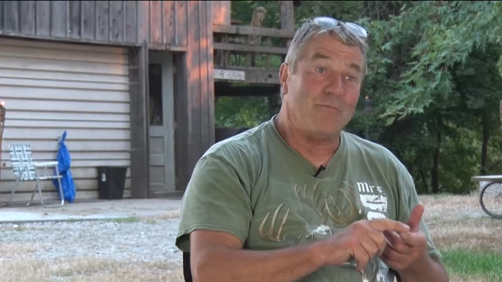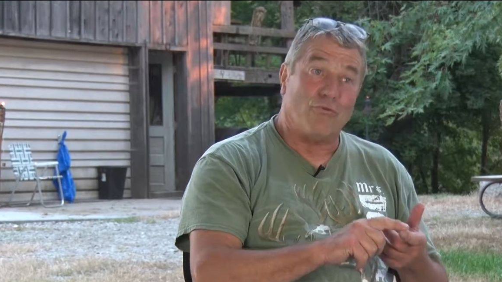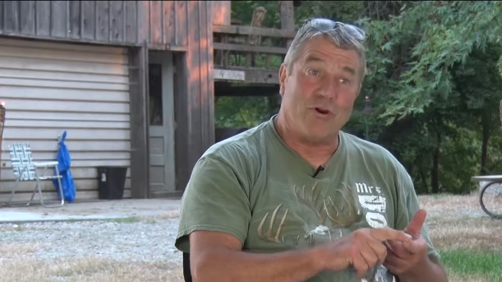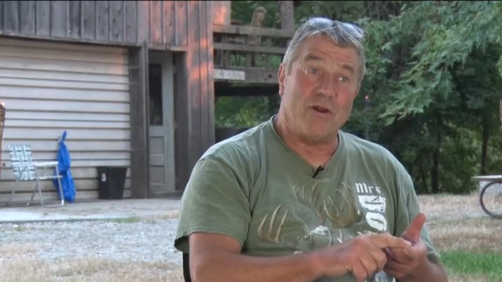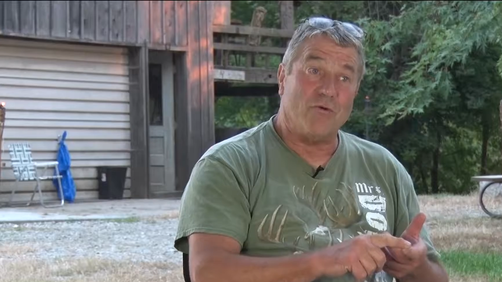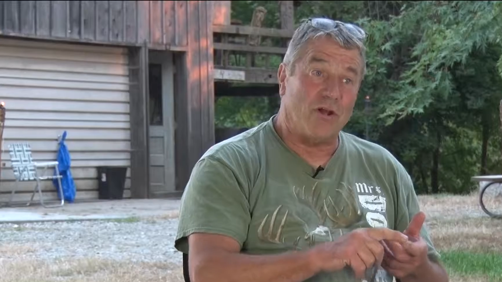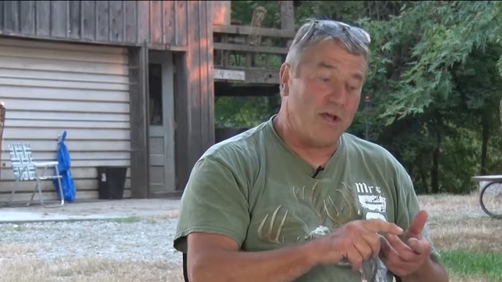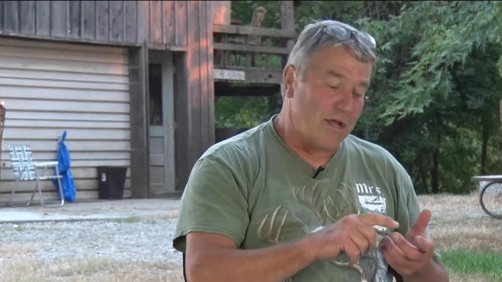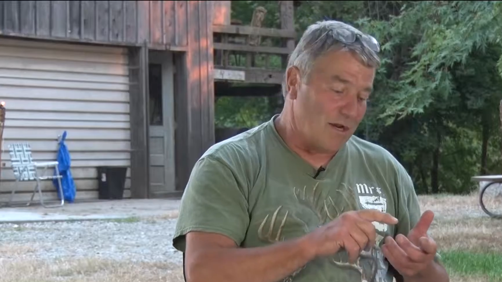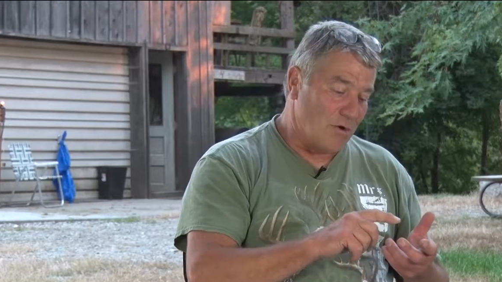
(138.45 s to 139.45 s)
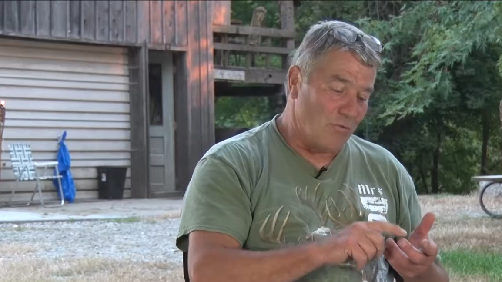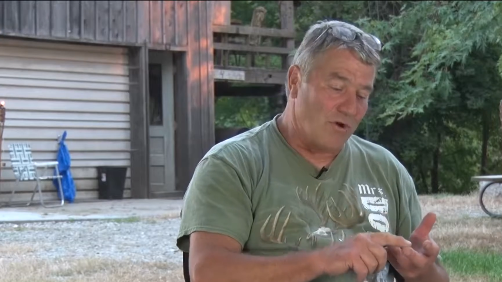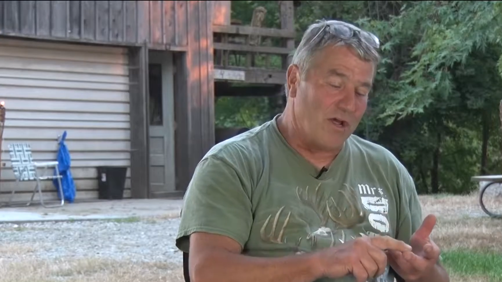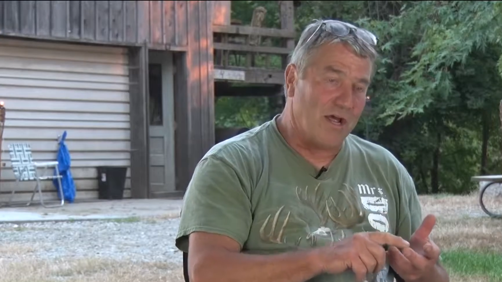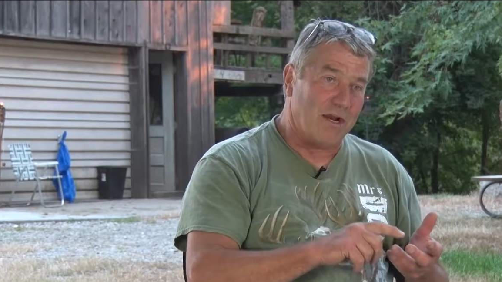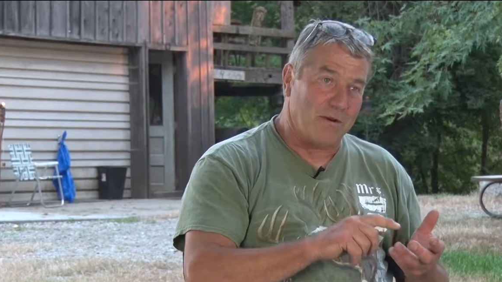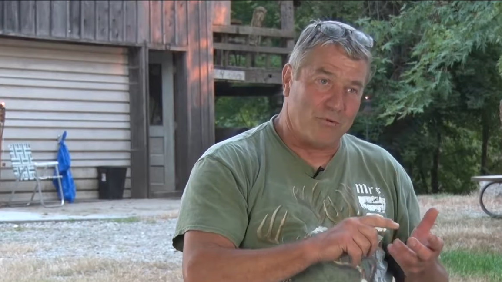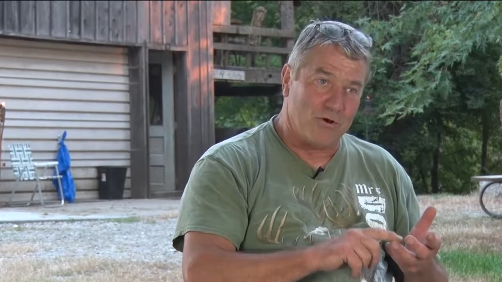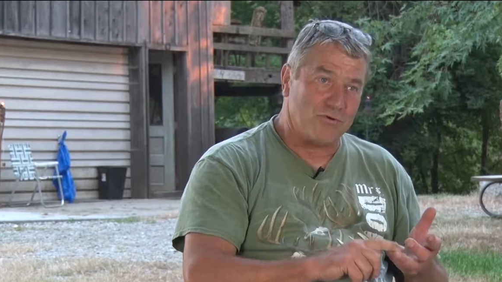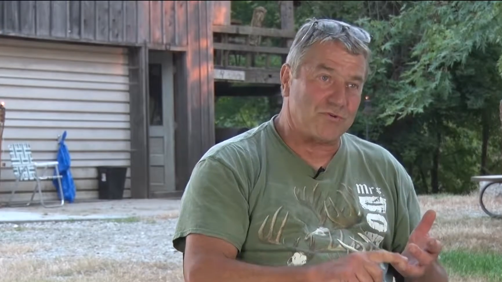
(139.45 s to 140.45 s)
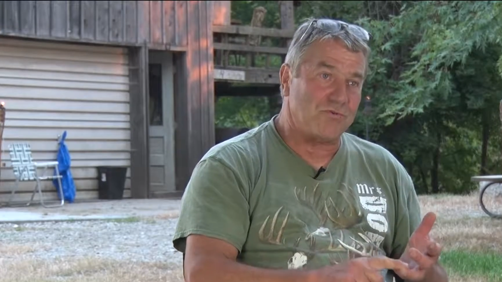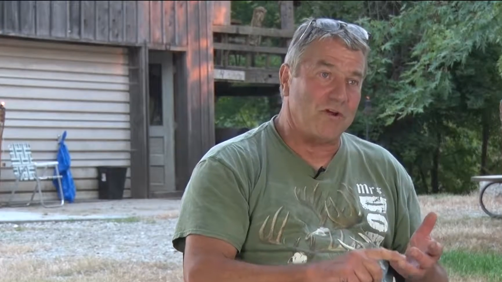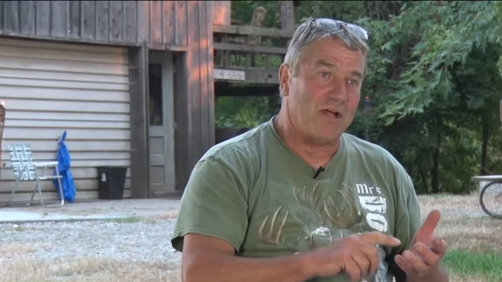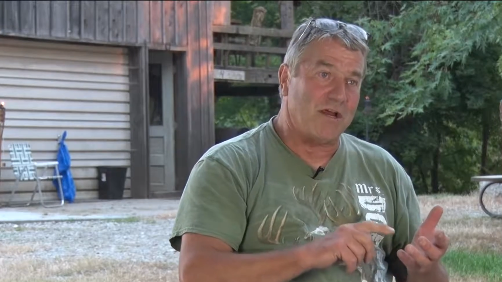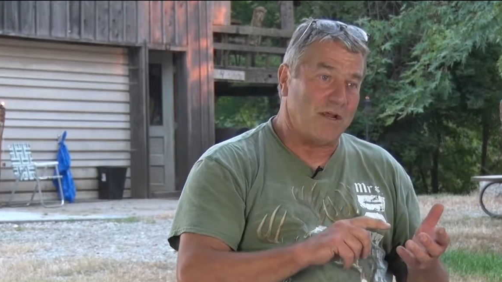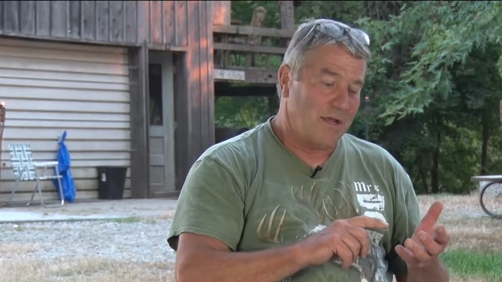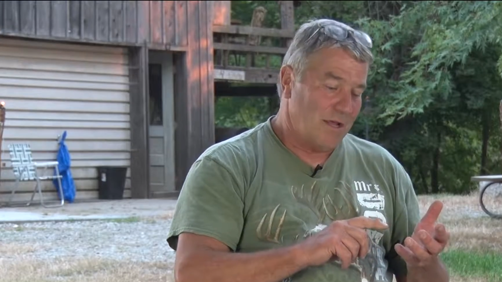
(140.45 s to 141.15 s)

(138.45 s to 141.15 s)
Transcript: pre-rut, a rut, and a post-rut,